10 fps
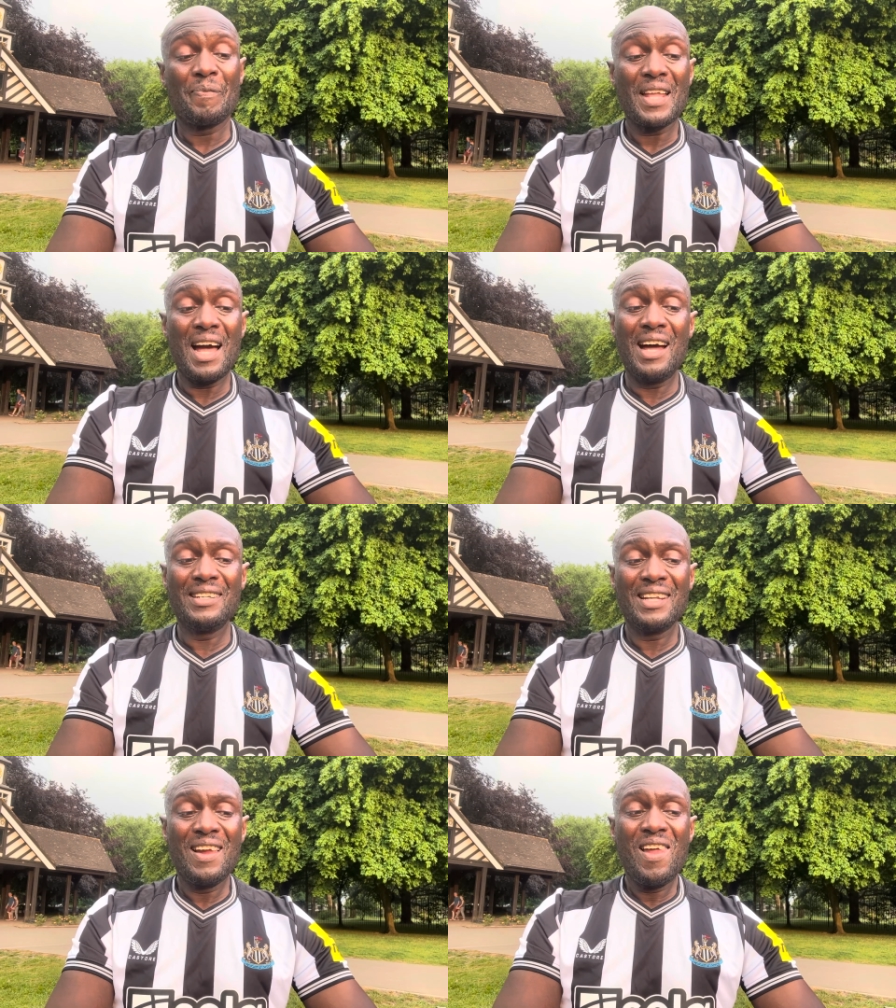
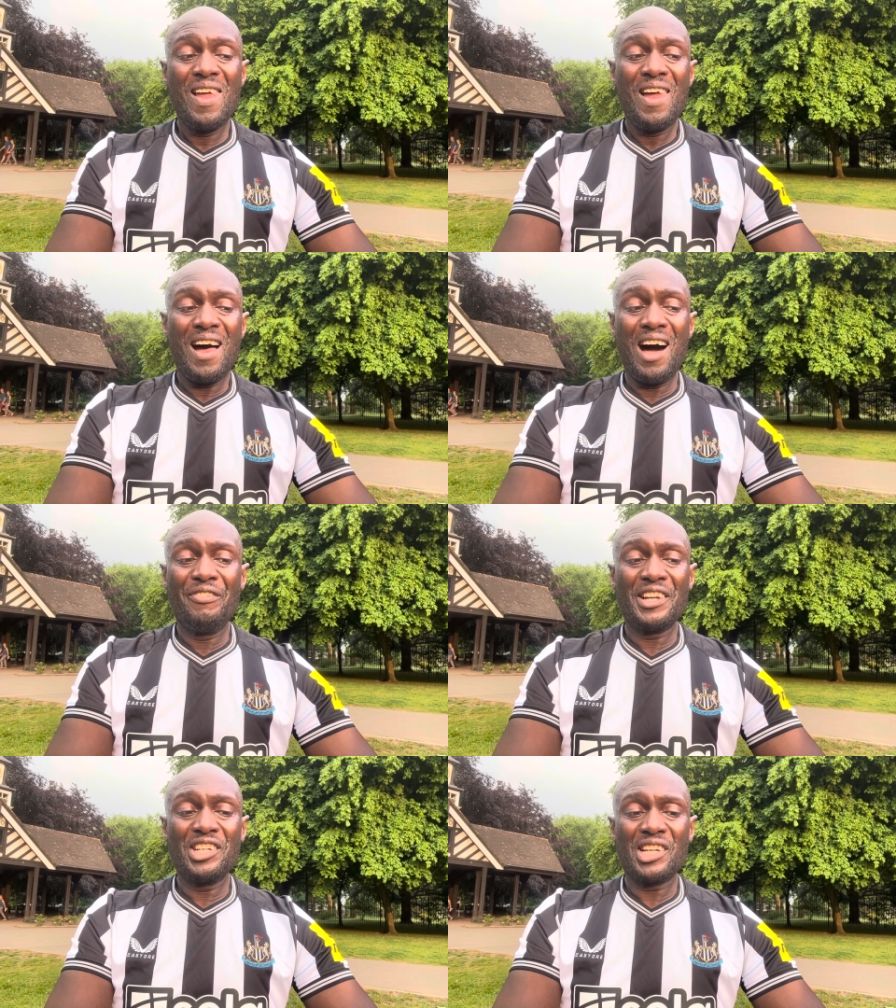And I
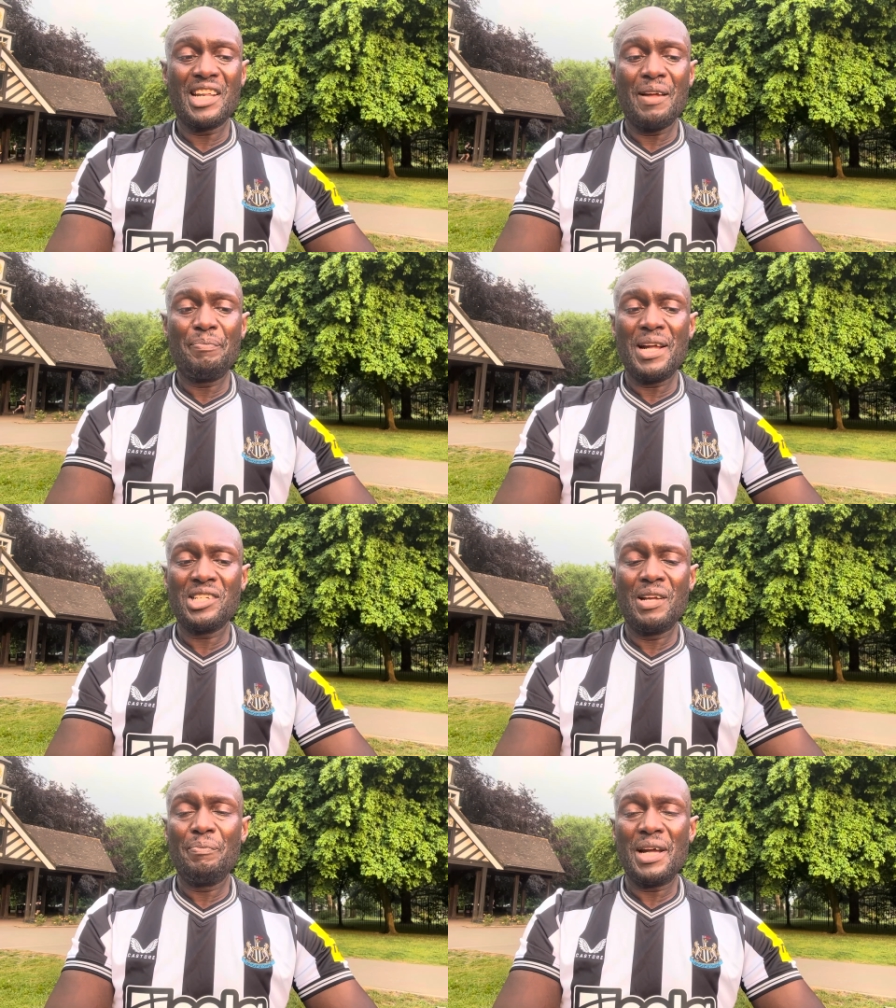think he's going to get
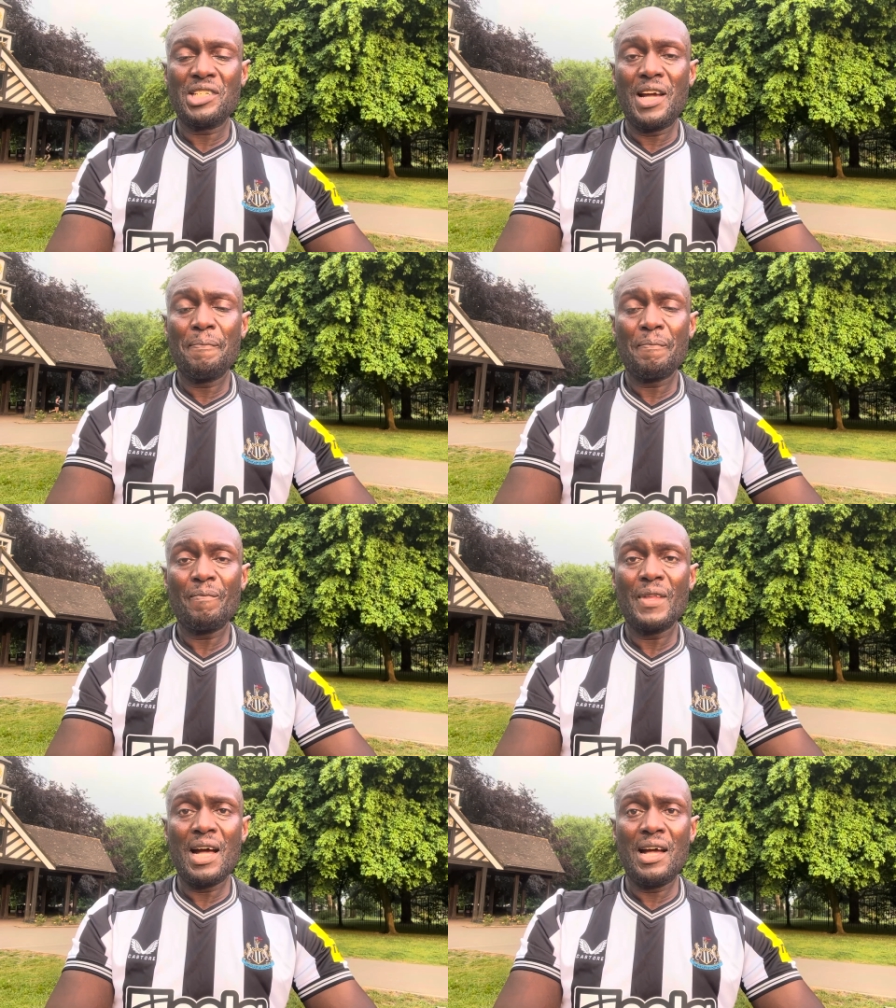better and better
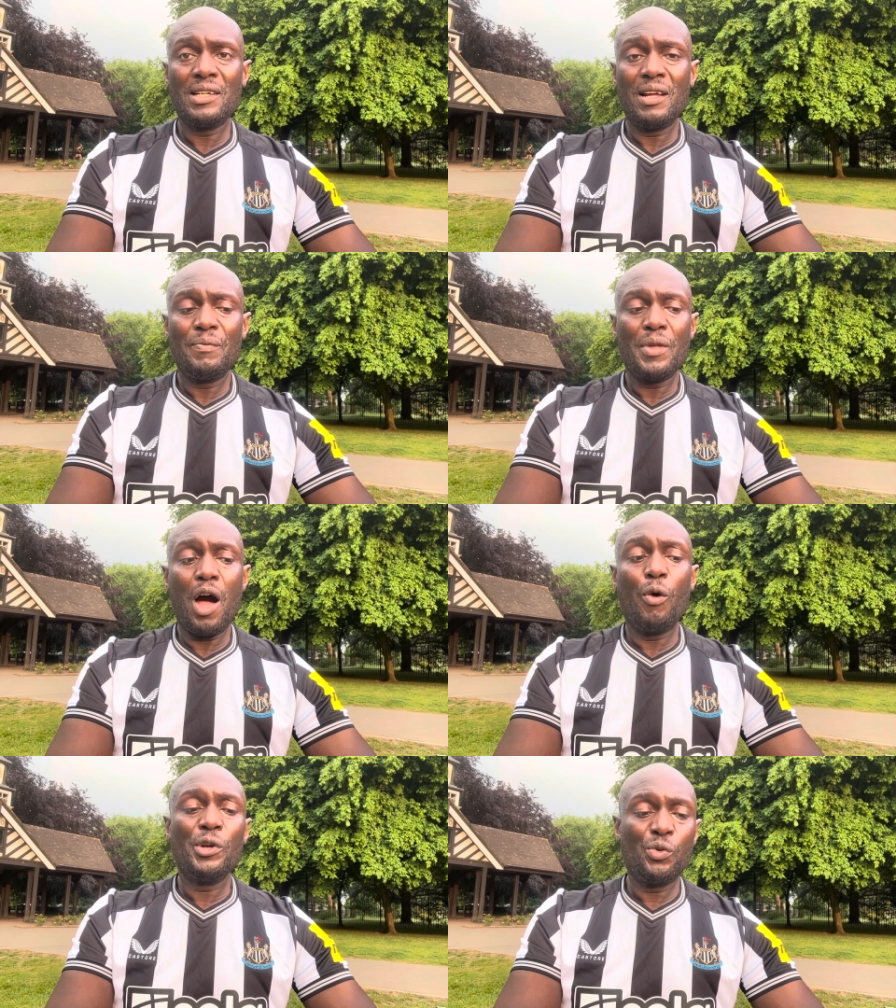and
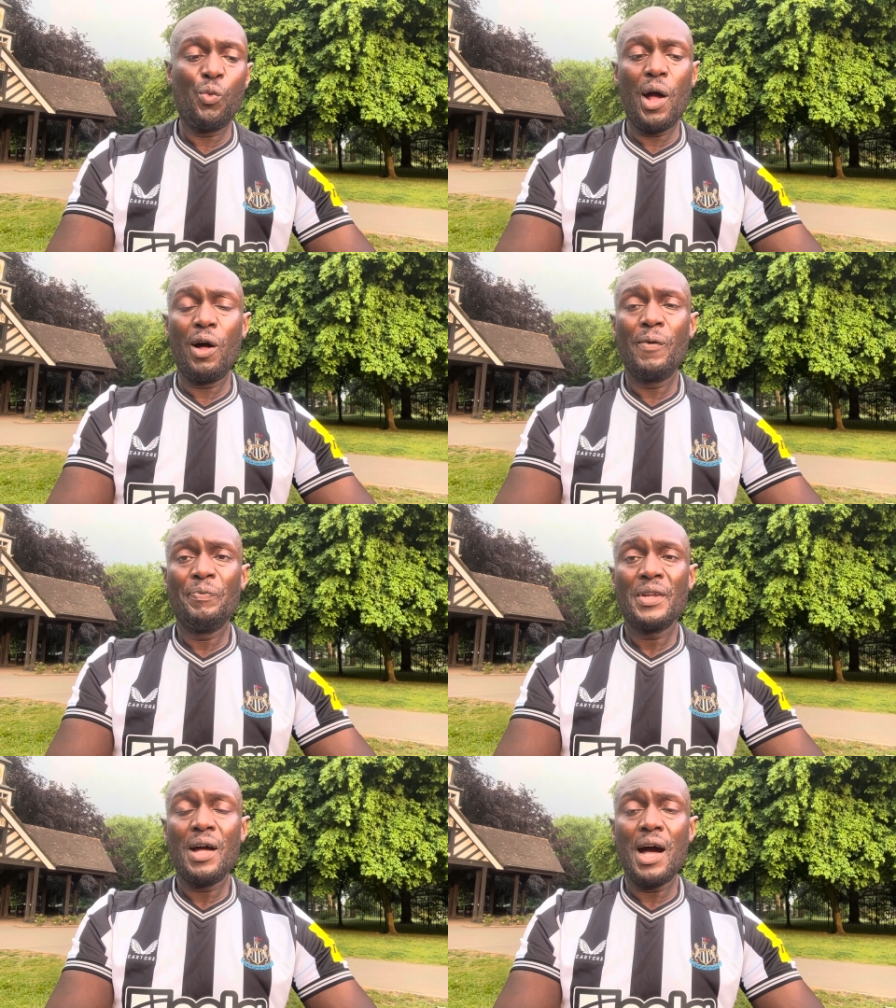I wish him well
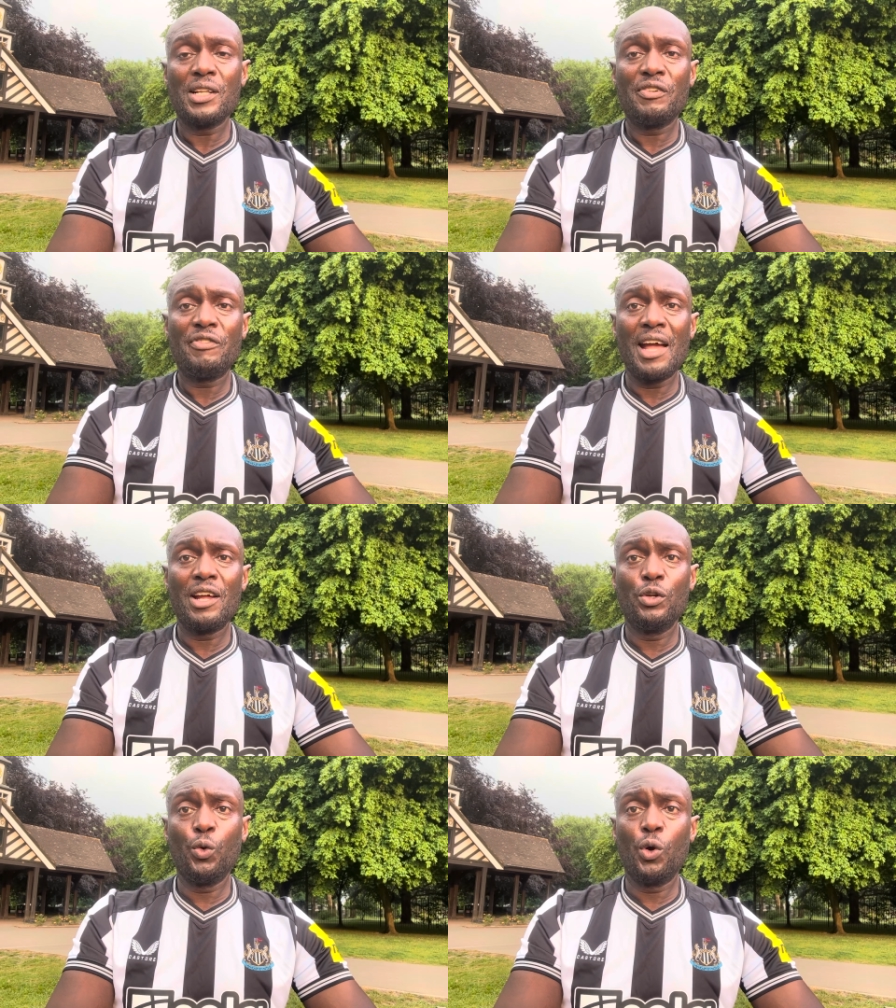at
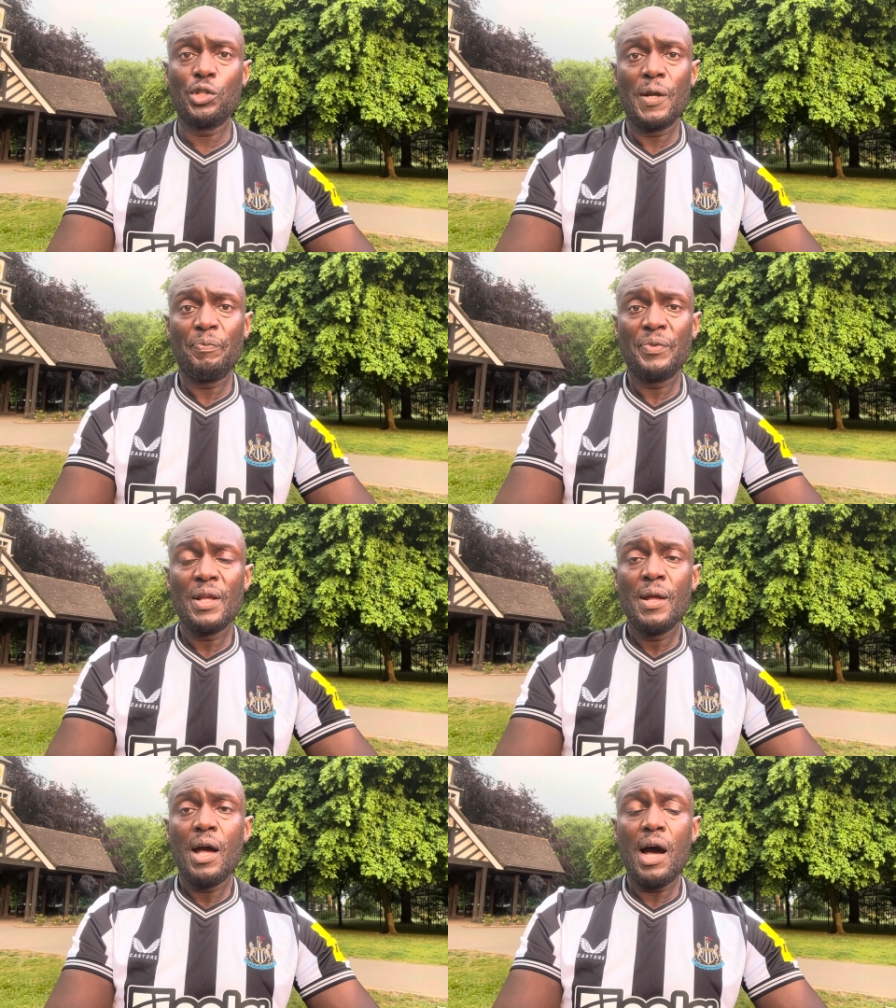Nord
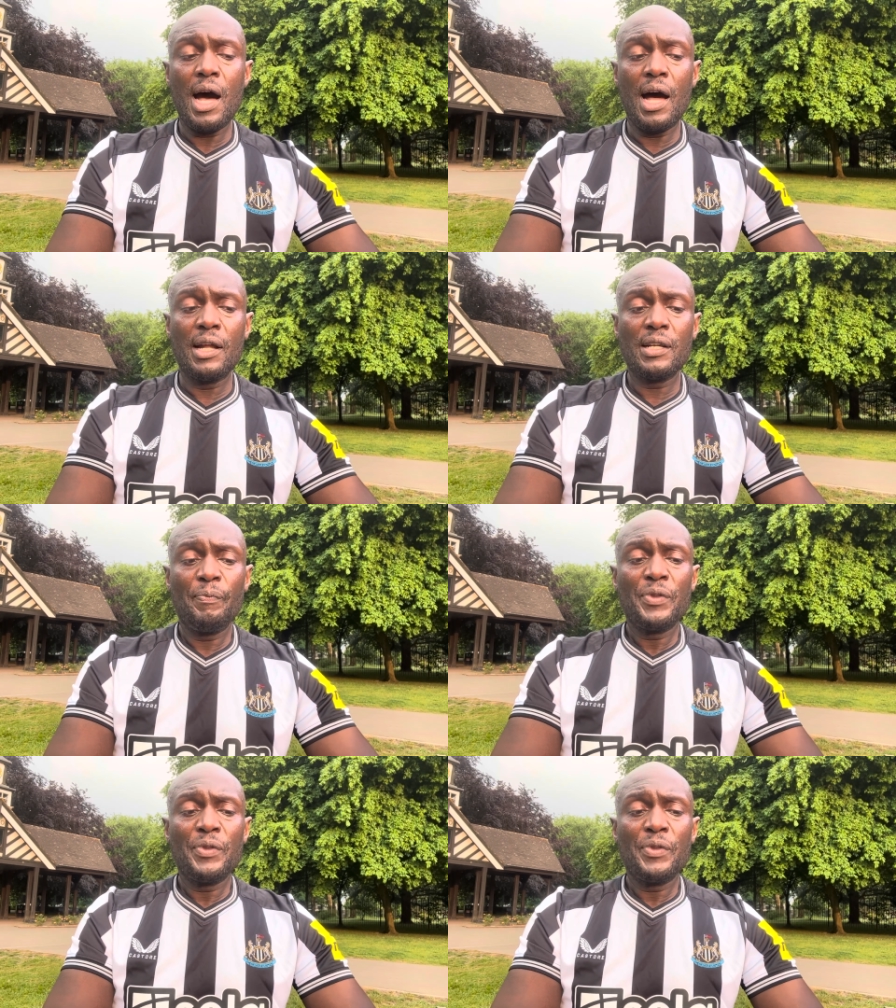And